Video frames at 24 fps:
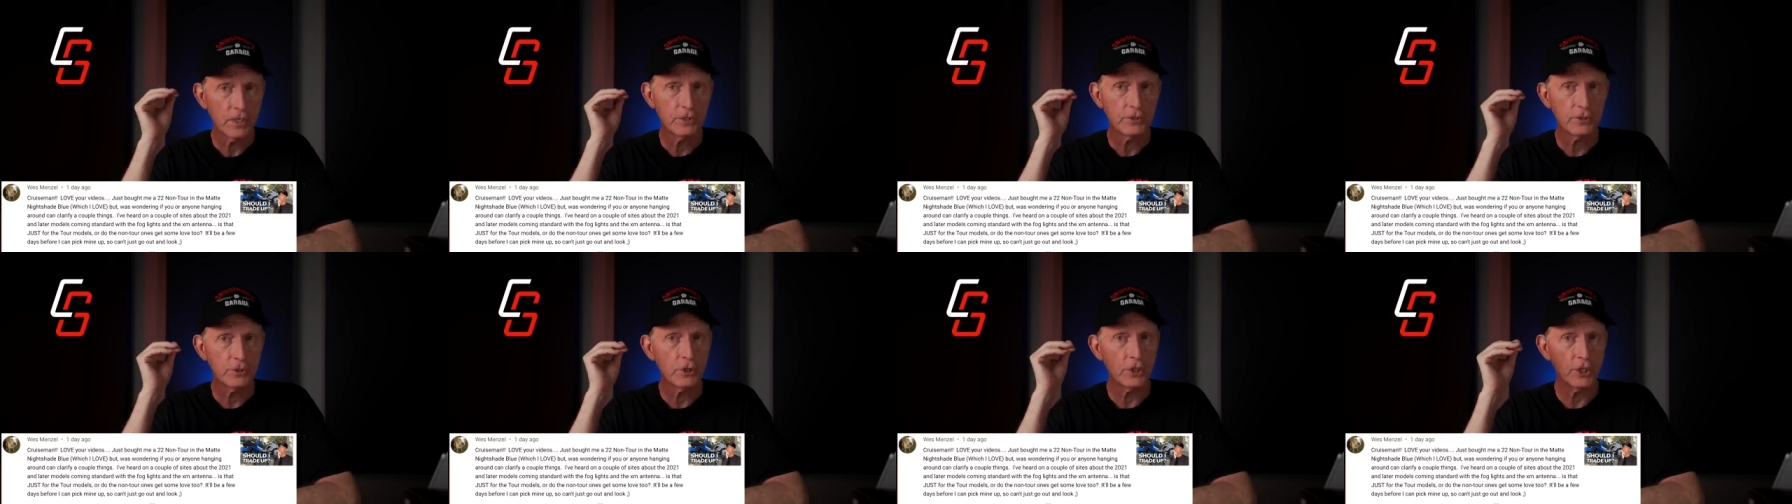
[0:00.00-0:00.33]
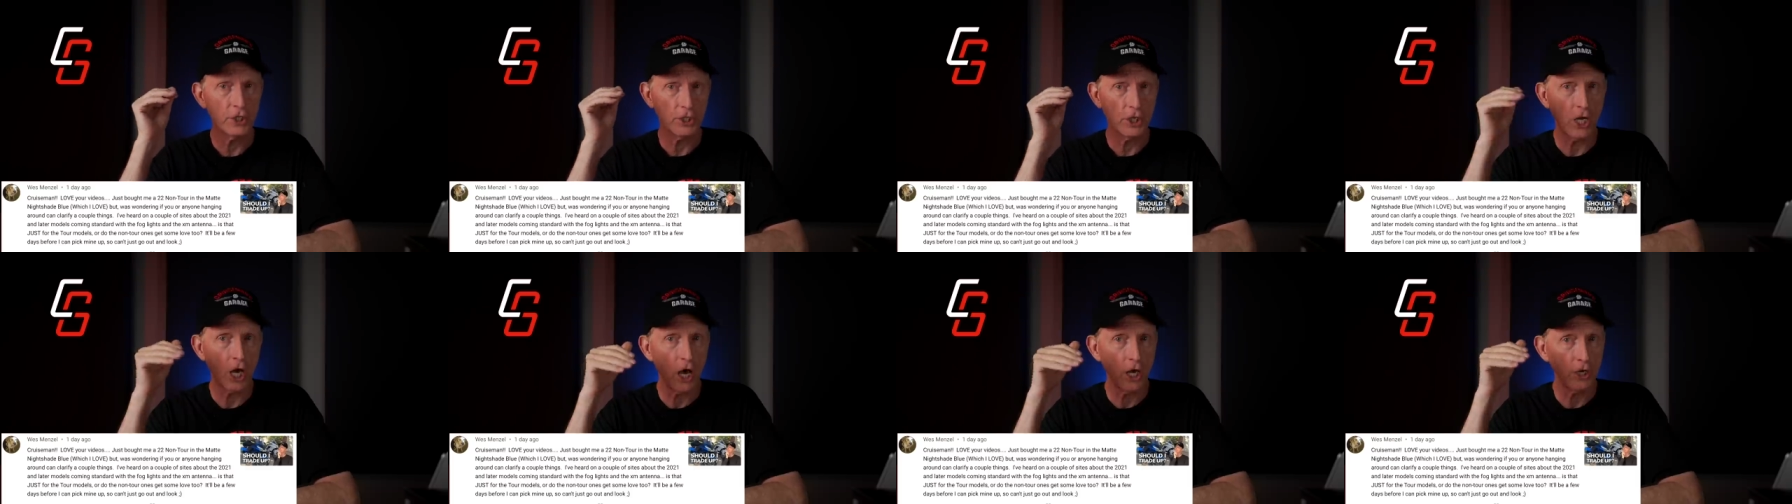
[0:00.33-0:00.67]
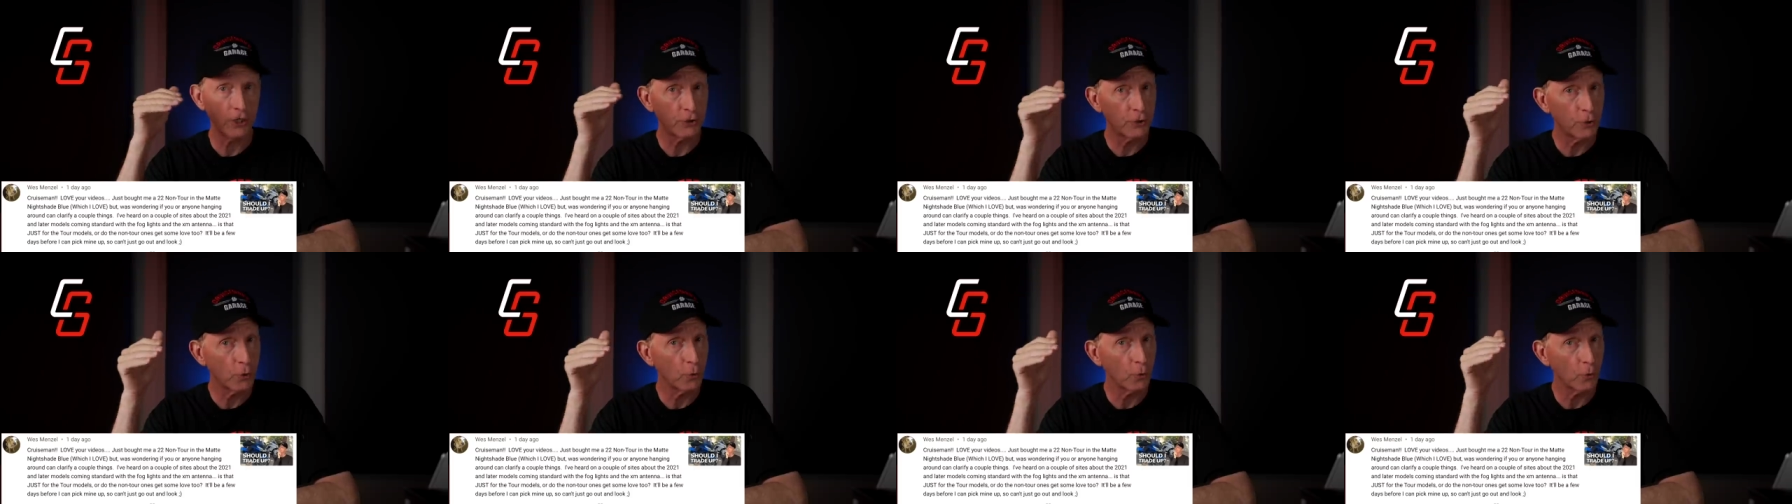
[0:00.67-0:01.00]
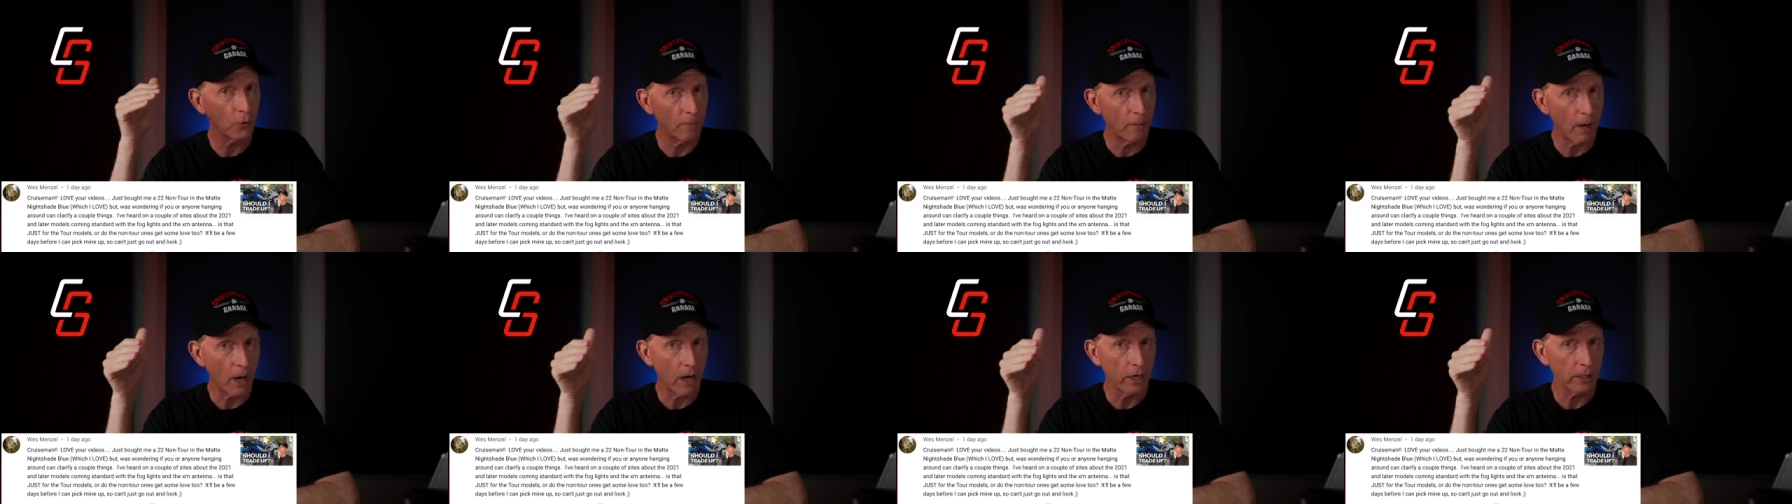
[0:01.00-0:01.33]
to the non
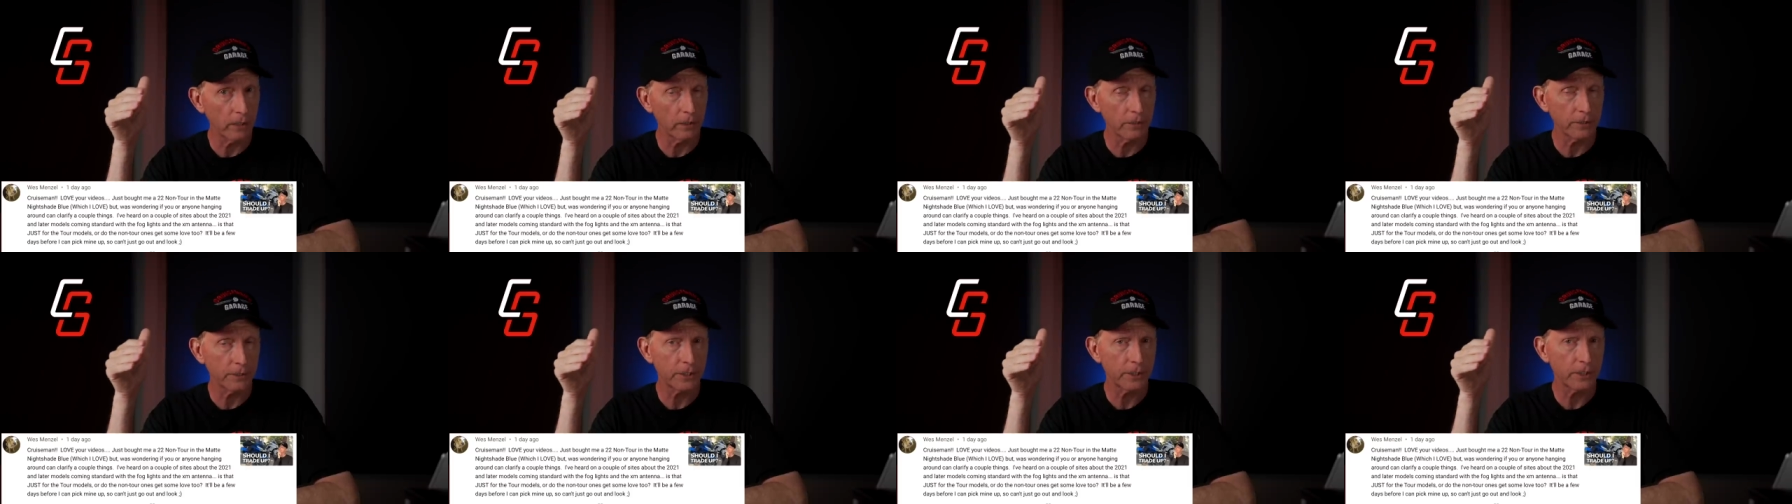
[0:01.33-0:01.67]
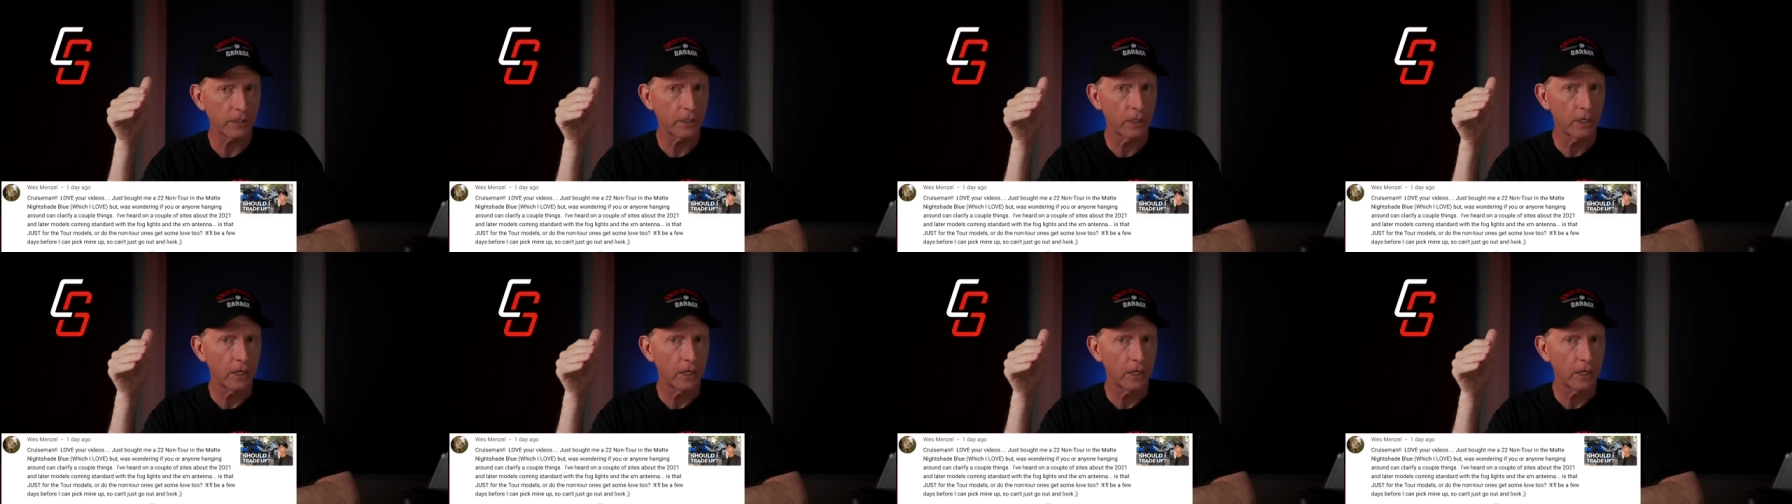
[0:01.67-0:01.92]
tour models.